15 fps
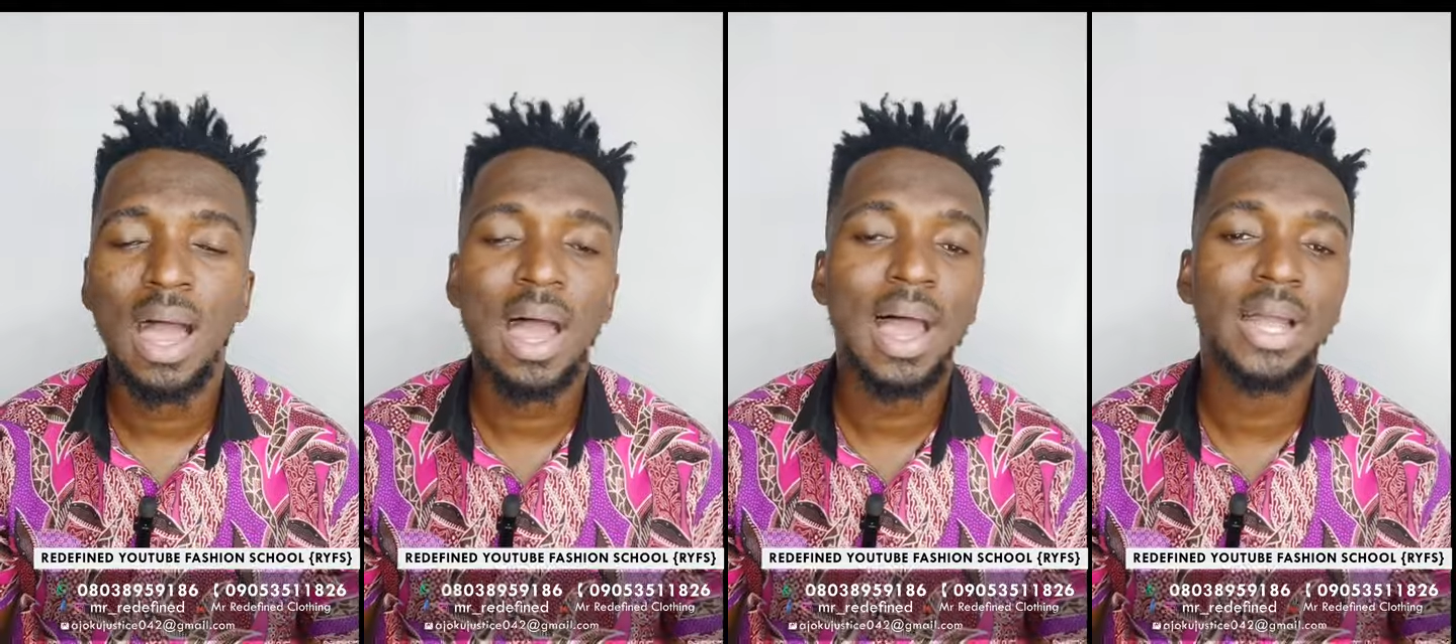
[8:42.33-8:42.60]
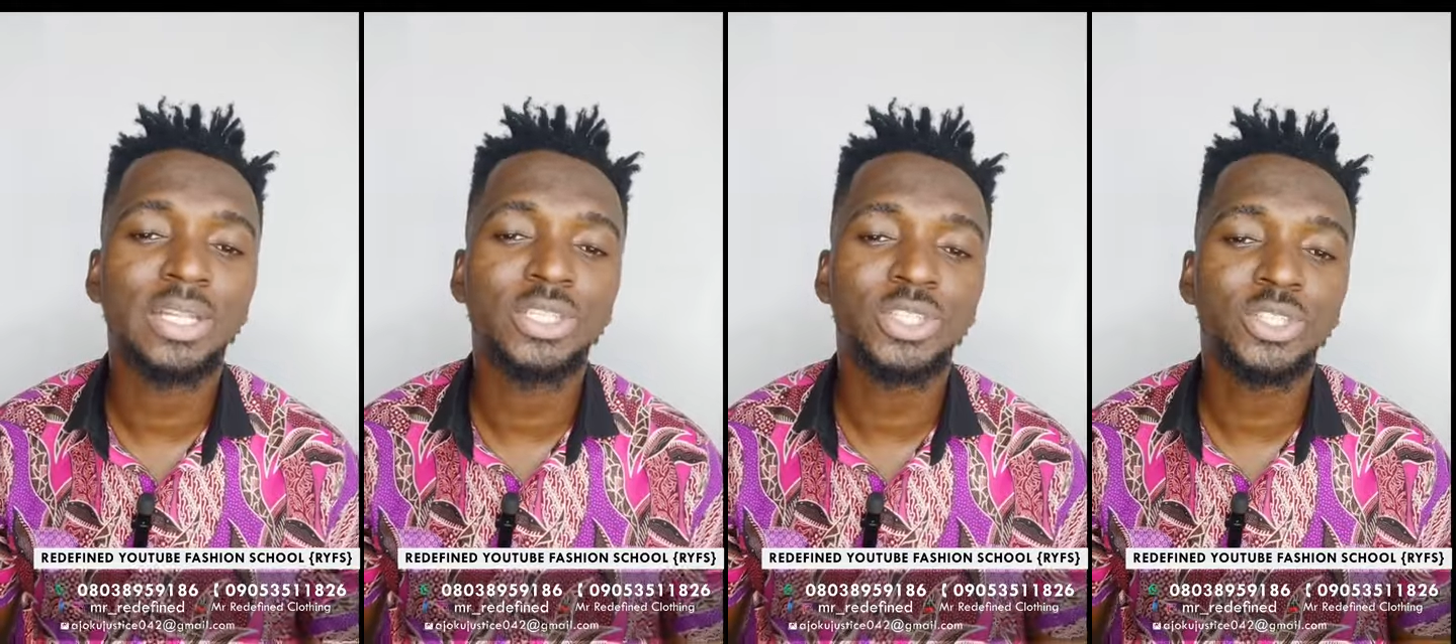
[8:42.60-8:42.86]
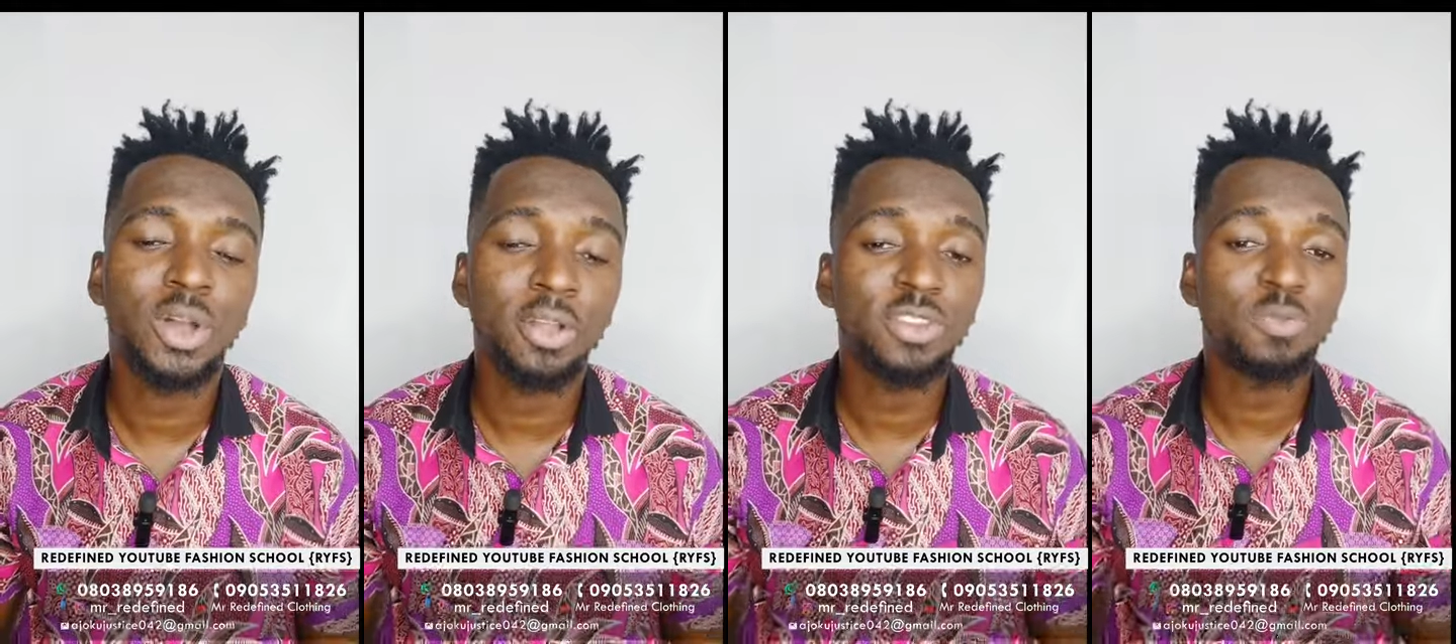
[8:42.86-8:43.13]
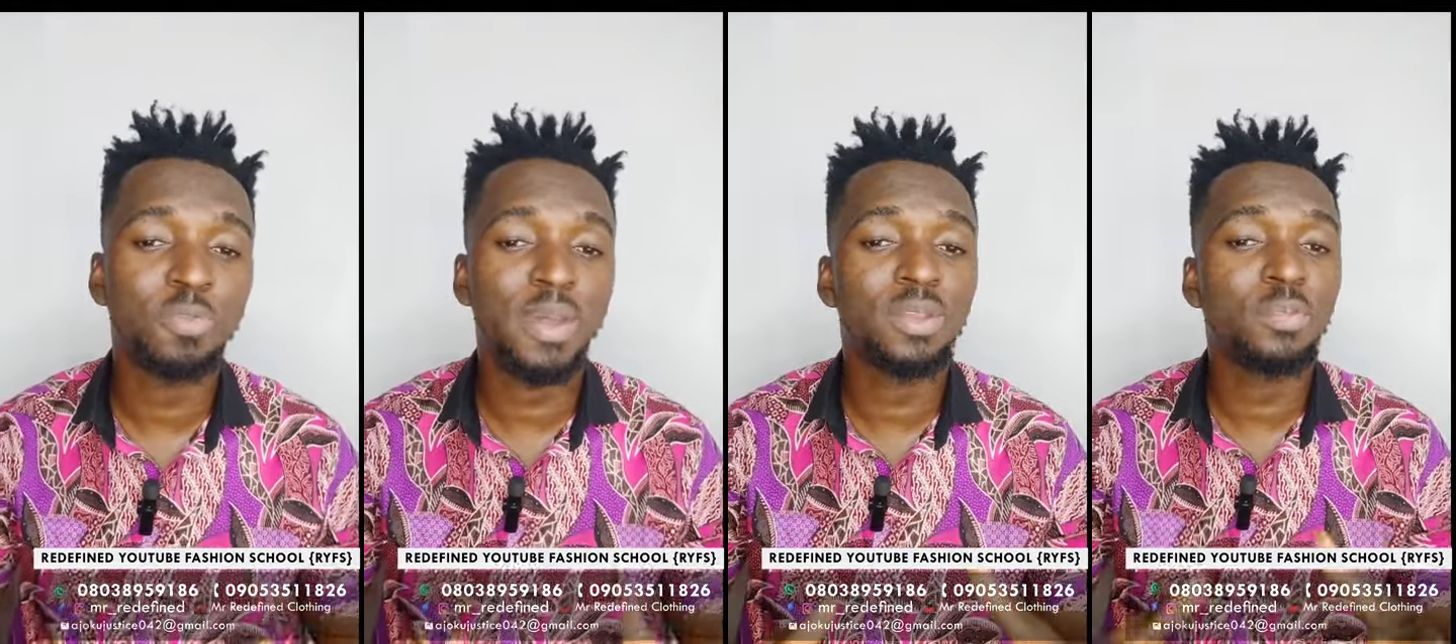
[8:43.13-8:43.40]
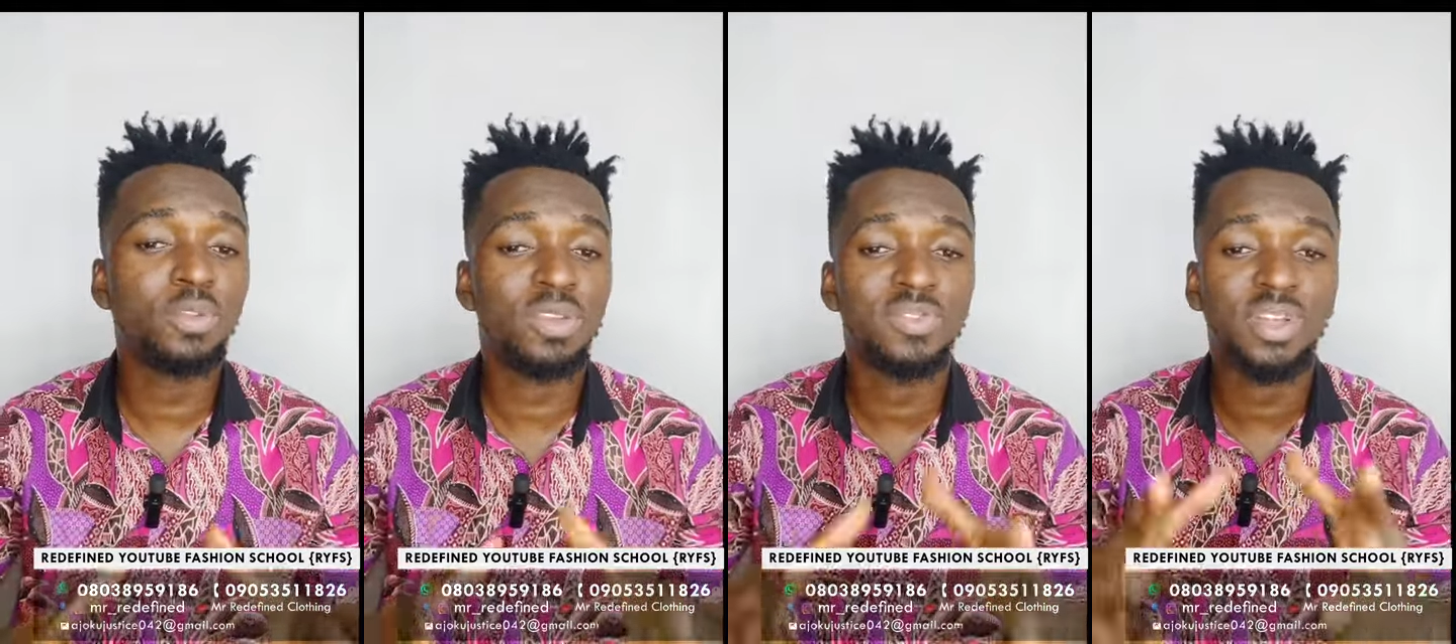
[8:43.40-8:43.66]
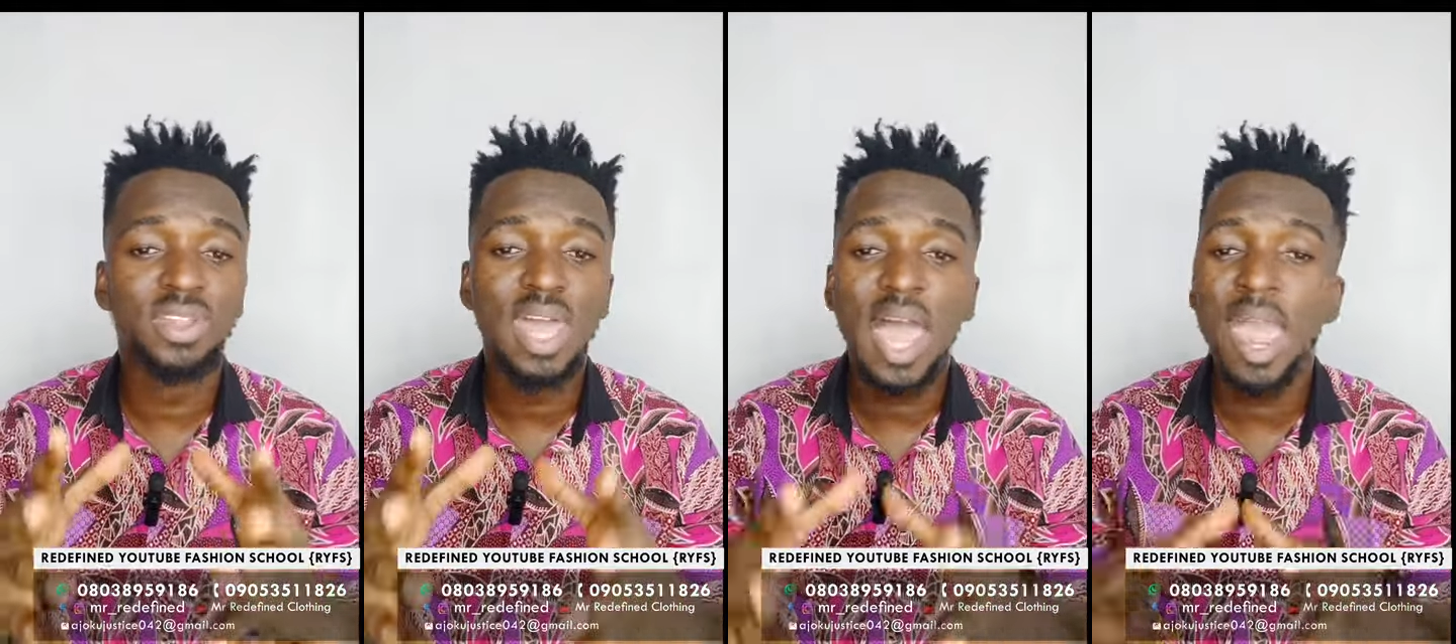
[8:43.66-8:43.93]
And don't spend most
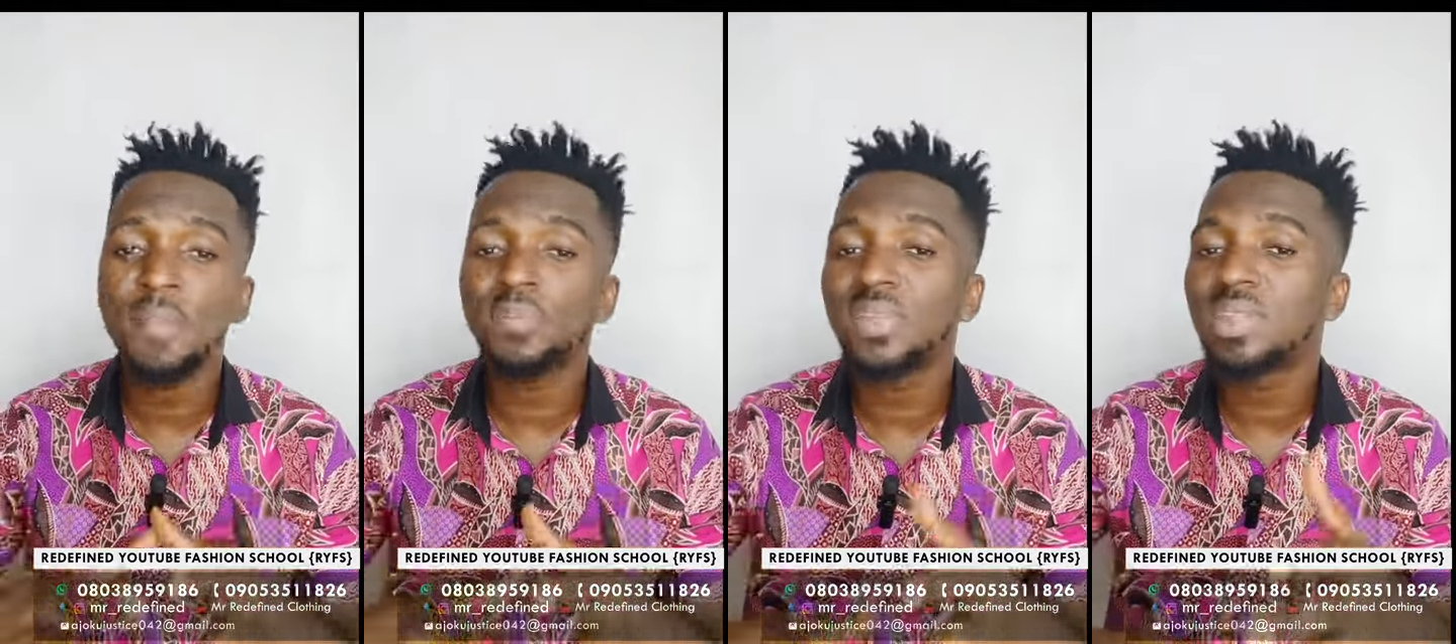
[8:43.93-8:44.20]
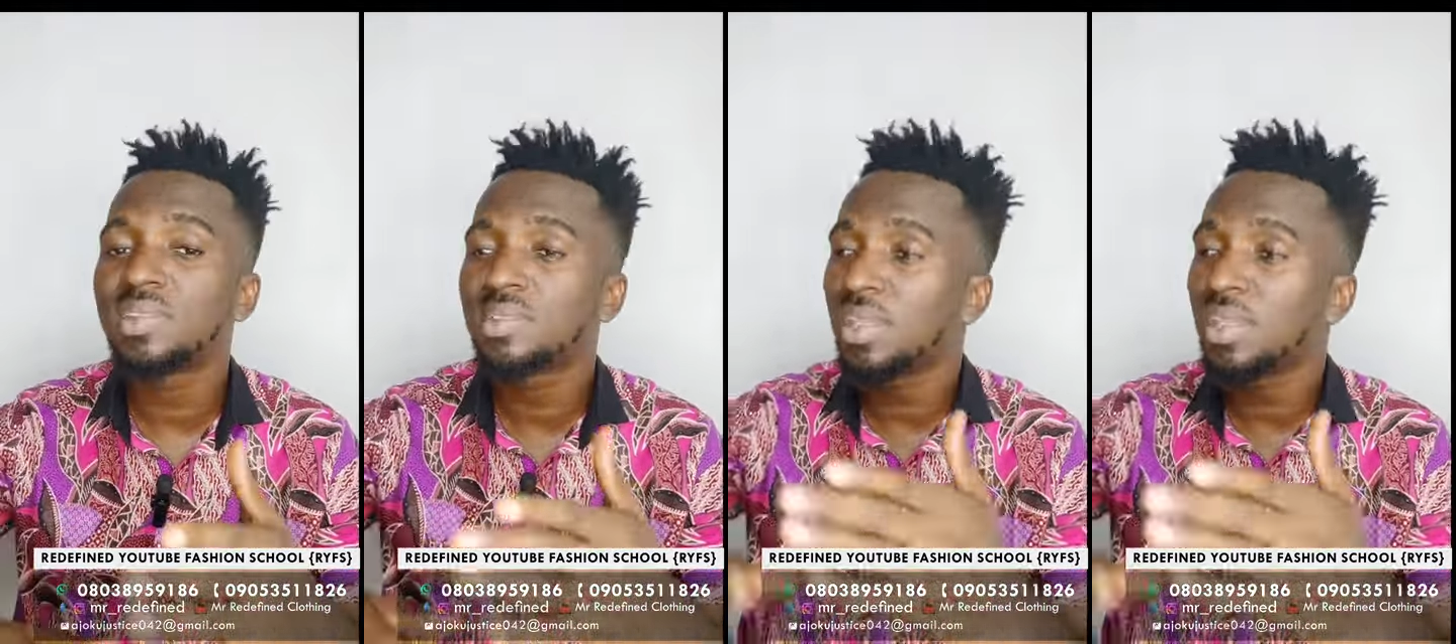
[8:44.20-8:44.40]
of your time